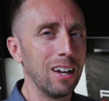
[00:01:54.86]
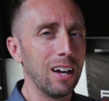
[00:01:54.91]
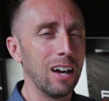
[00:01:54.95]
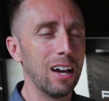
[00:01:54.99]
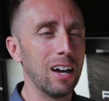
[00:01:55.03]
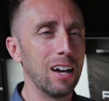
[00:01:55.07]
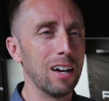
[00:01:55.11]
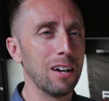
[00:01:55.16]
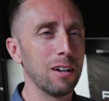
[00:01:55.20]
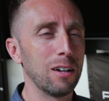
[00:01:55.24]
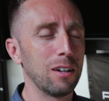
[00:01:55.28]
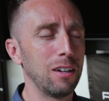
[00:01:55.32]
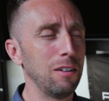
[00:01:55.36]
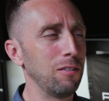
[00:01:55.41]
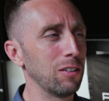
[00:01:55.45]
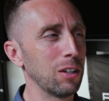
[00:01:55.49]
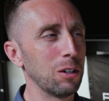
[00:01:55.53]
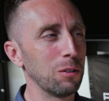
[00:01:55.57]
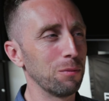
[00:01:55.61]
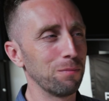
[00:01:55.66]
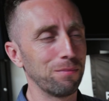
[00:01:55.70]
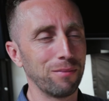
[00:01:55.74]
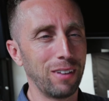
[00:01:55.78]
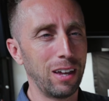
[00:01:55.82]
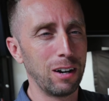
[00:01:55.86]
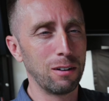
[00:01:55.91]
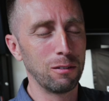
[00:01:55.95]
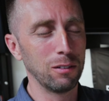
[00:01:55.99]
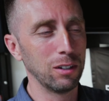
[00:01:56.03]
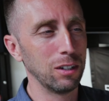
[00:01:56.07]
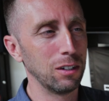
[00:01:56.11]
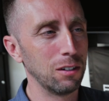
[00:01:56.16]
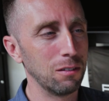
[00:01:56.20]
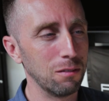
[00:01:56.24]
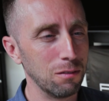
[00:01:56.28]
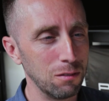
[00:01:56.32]
even though I don't
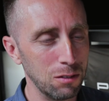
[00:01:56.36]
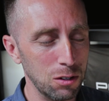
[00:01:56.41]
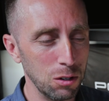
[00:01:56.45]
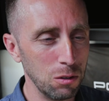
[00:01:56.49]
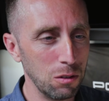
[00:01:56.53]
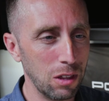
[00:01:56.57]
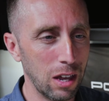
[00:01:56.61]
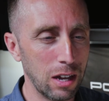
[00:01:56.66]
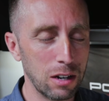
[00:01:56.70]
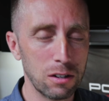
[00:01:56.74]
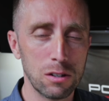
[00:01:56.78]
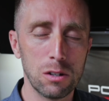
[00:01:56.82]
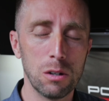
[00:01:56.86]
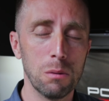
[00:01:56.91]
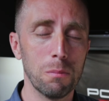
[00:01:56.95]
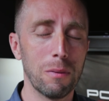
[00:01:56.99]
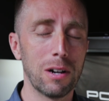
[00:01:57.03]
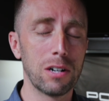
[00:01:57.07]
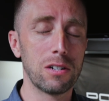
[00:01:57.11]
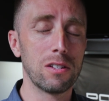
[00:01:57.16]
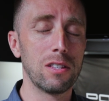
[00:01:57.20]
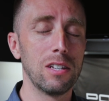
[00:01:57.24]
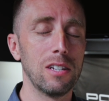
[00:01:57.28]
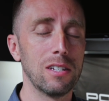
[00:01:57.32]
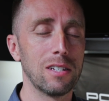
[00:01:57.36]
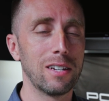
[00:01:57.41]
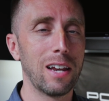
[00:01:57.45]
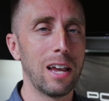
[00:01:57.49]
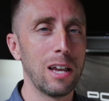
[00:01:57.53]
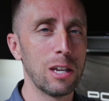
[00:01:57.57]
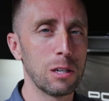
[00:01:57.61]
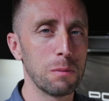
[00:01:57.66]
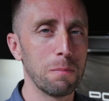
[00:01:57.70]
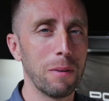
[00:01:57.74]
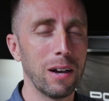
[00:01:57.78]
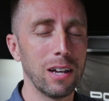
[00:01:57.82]
really do that too much these
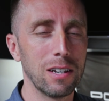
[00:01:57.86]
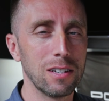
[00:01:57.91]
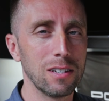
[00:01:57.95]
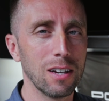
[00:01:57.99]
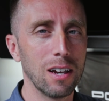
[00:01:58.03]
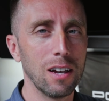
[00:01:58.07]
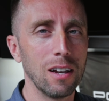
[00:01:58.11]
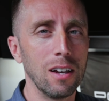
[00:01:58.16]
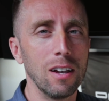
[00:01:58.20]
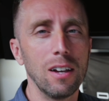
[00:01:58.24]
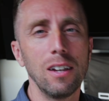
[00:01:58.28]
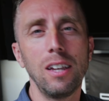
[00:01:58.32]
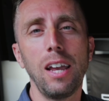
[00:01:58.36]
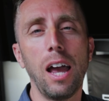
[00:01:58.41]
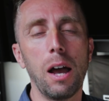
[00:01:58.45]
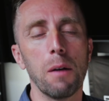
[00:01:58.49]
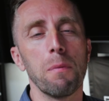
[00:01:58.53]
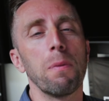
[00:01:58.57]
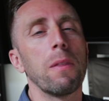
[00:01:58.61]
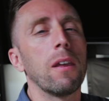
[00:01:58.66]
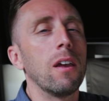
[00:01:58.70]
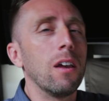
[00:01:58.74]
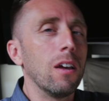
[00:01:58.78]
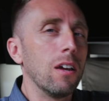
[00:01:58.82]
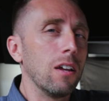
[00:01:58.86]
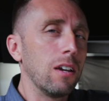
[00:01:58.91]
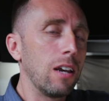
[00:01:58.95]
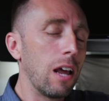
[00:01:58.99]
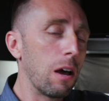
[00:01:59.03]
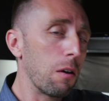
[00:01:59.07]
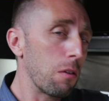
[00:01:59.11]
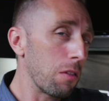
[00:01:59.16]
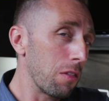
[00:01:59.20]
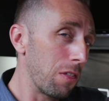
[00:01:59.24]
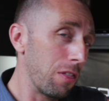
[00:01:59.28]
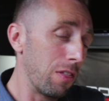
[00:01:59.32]
days. But yeah,
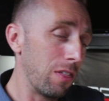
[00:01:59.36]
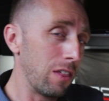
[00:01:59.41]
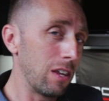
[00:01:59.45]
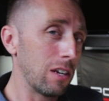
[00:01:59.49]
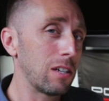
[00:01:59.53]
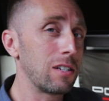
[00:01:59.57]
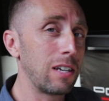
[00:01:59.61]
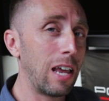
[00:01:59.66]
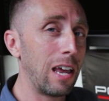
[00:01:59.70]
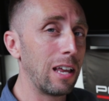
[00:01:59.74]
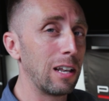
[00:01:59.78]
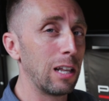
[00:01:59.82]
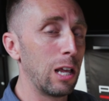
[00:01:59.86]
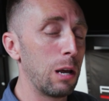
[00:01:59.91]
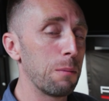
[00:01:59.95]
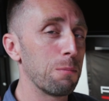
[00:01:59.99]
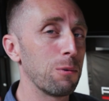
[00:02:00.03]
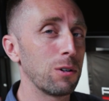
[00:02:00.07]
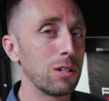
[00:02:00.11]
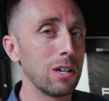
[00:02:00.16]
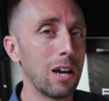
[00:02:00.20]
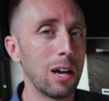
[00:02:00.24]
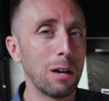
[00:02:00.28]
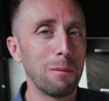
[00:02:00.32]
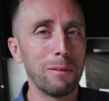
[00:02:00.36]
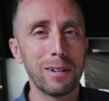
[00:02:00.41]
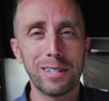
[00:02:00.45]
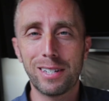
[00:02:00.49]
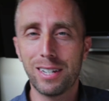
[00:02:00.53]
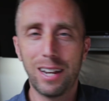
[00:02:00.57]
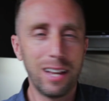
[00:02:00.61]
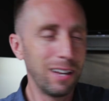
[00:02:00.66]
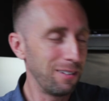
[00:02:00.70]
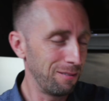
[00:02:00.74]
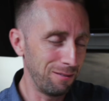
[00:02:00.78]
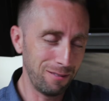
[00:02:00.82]
now this headlamp we're talking about
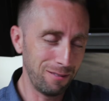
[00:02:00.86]
today,